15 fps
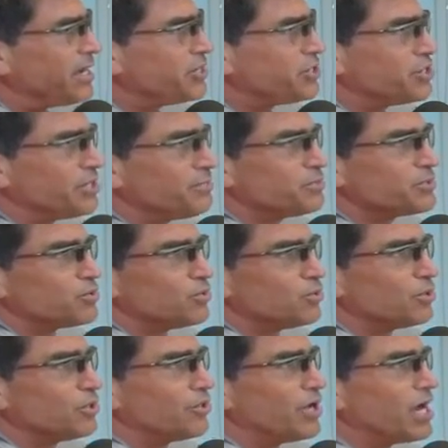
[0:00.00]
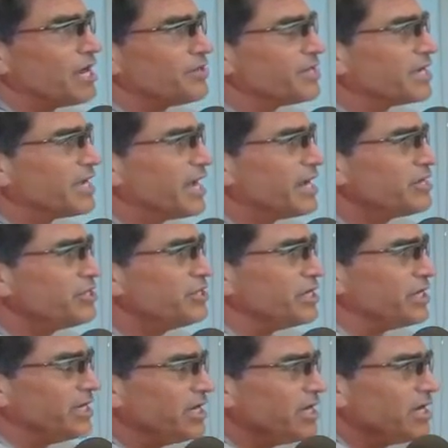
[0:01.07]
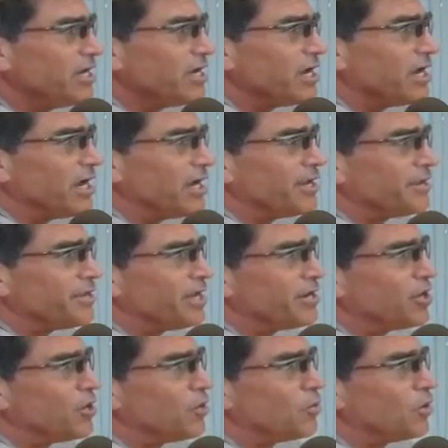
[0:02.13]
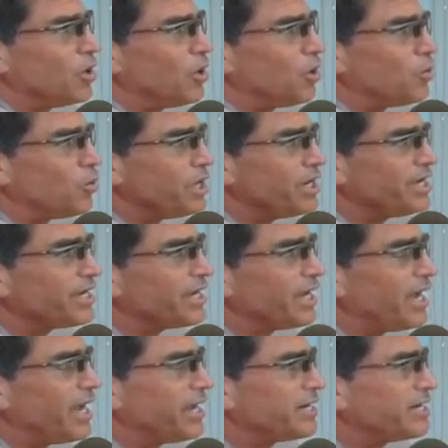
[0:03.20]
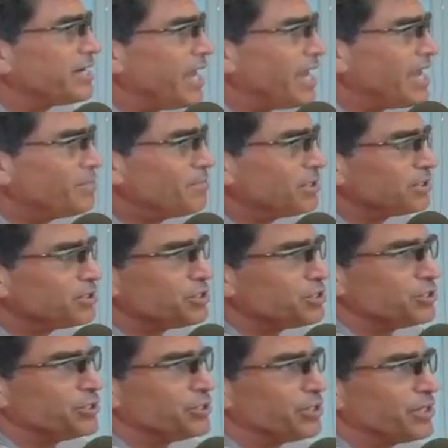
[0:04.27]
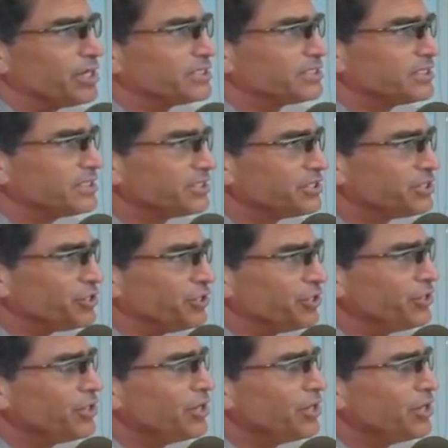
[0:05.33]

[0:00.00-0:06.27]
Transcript: gyms all around the country that are willing and able to assist you.